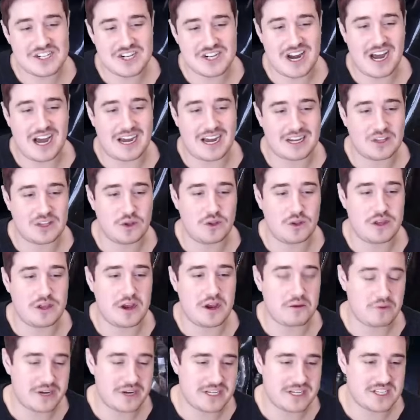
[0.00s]
Uh, clearly
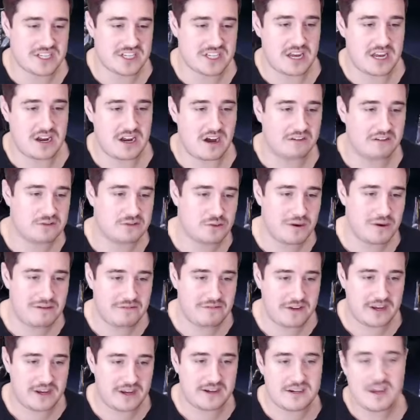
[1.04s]
a reskin of Twin
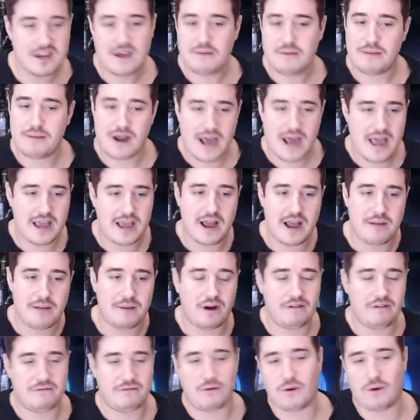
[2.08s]
Fiend, but hey, I'm
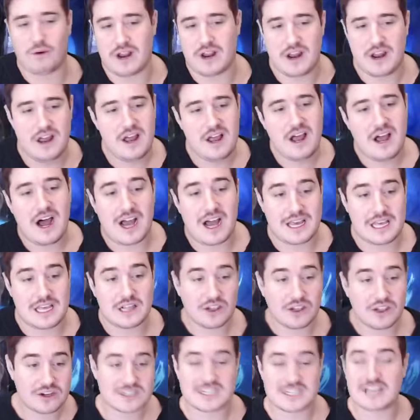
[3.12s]
all for it. Uh, he
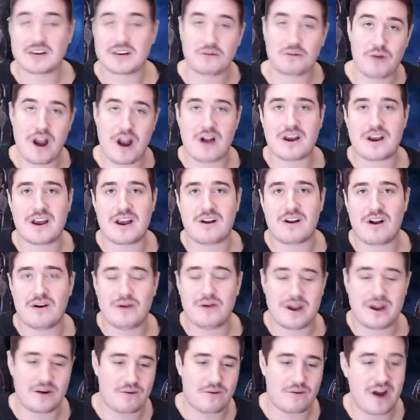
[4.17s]
looks like a rare
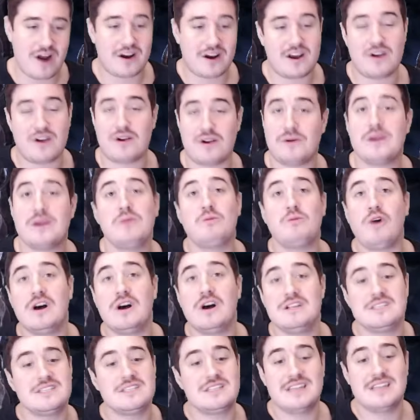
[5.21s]
hero, and a rare hero he
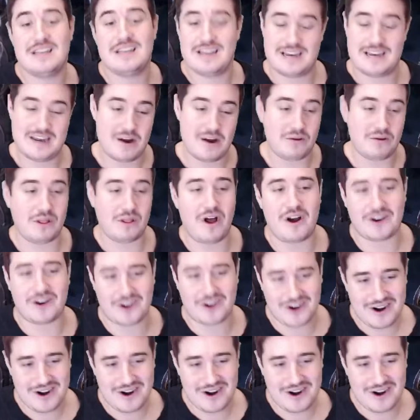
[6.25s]
was no longer.